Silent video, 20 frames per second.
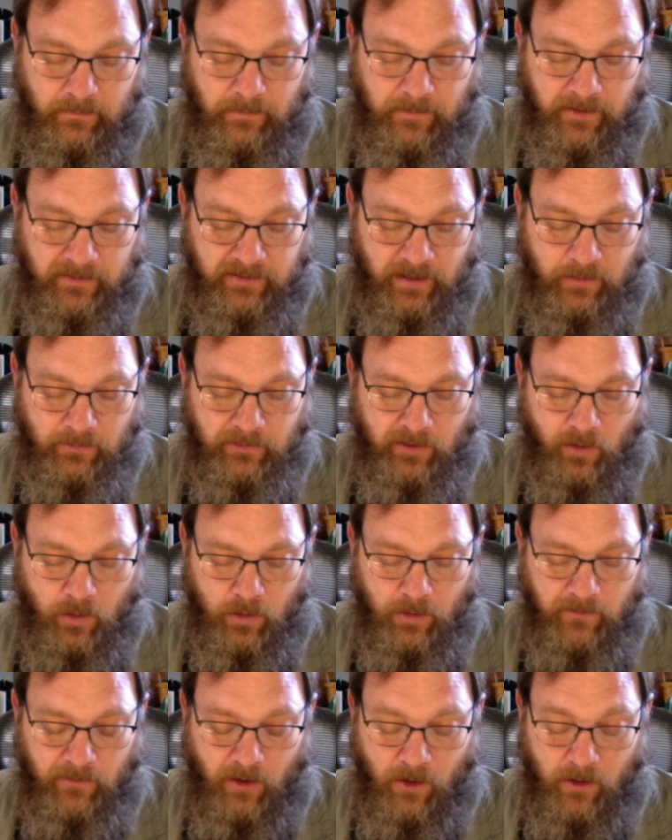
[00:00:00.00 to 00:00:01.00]
The sum
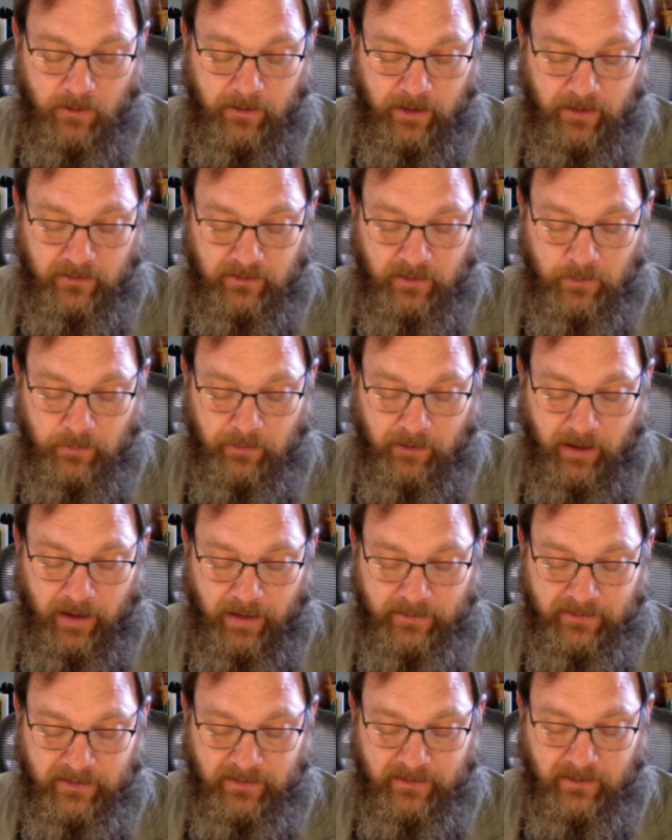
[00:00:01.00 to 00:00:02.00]
total of all this
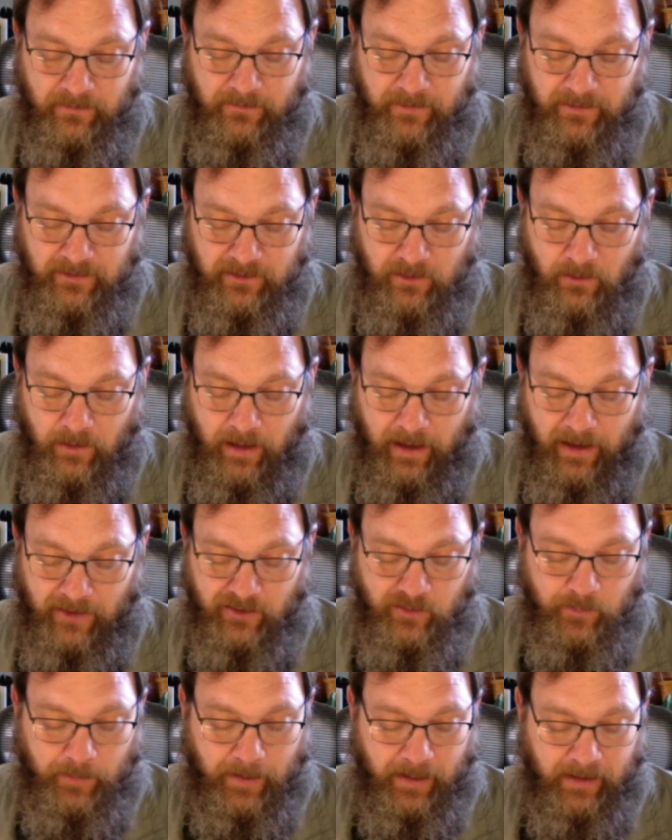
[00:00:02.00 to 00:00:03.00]
comprises the physical
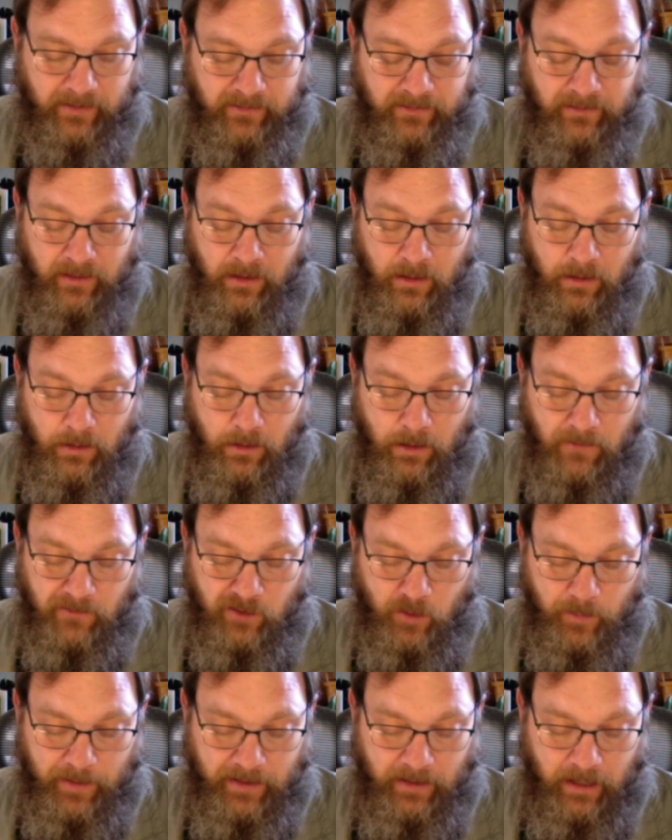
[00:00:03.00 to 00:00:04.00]
aspects of
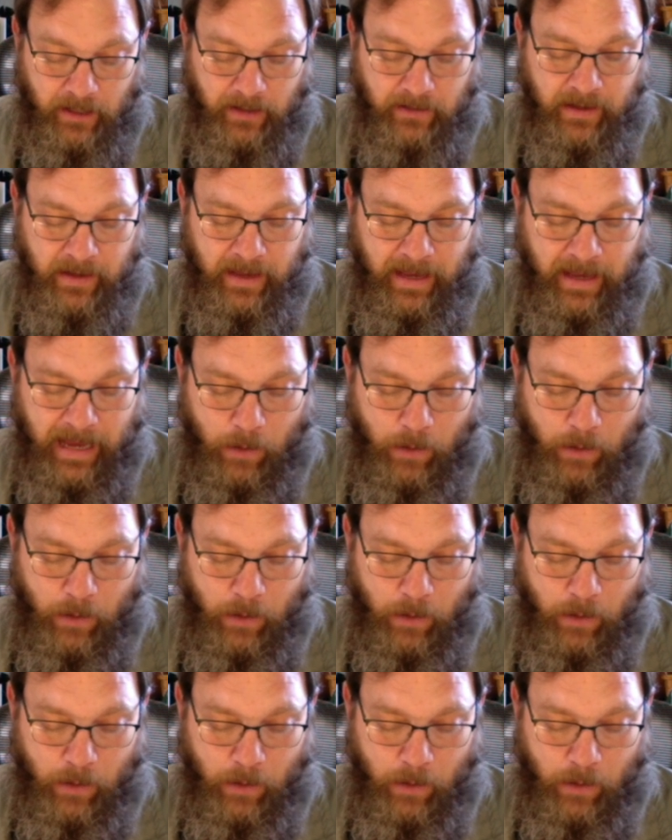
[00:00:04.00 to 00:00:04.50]
human life.